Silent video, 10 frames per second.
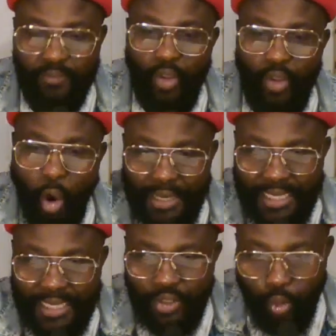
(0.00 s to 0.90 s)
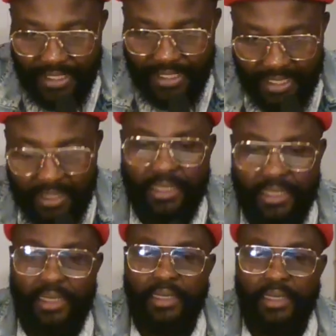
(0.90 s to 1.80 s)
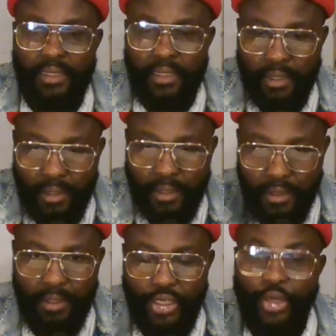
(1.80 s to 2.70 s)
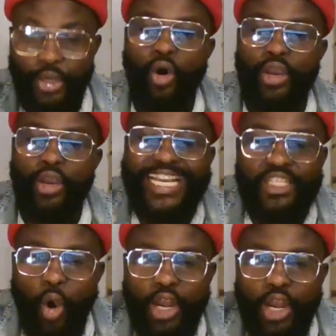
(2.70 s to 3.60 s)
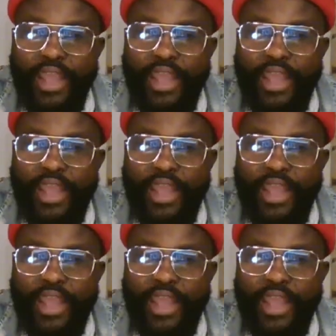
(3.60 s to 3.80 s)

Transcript: on his Twitter, you know, is only when he